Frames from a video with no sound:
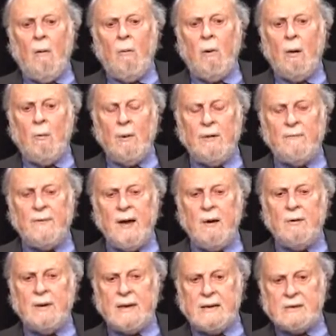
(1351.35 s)
what we
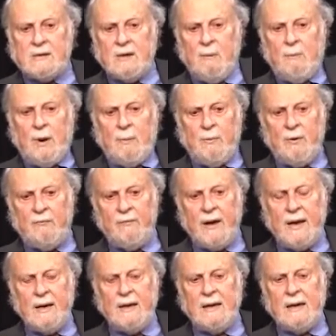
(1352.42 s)
found is that by
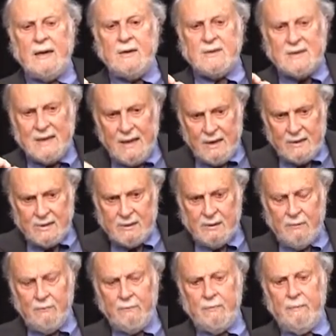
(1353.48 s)
providing
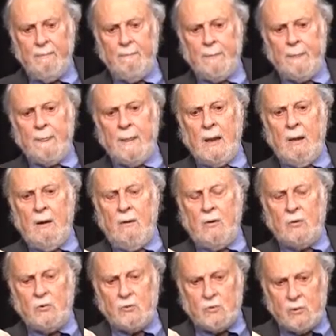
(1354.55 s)
intensive
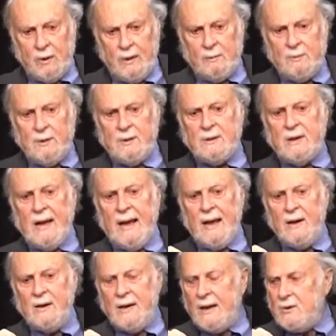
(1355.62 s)
treatment
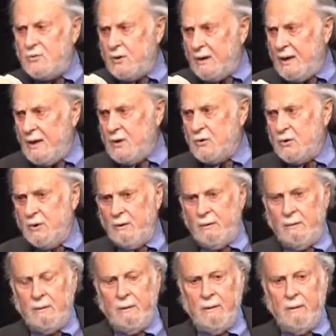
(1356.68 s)
and education
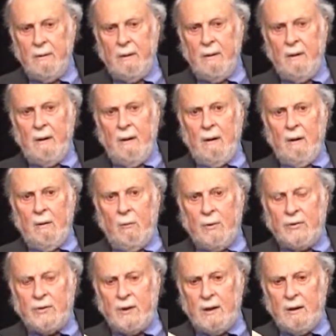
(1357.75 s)

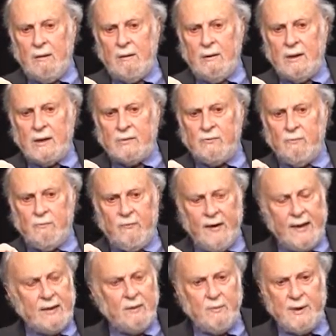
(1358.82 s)
with the, these
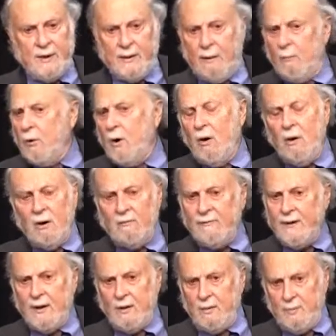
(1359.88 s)
violent men, they were all
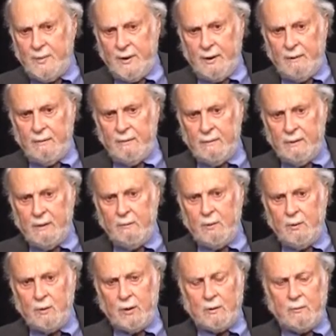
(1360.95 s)
violent men that we
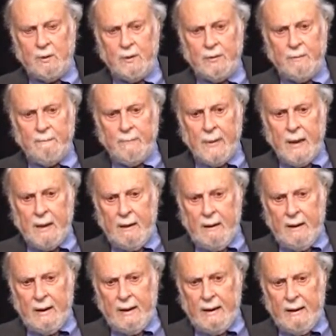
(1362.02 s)
worked with,
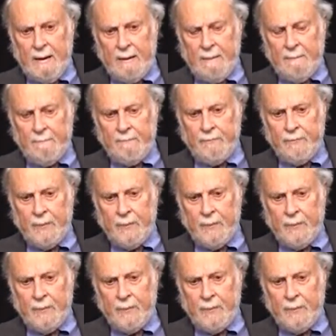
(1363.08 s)
um,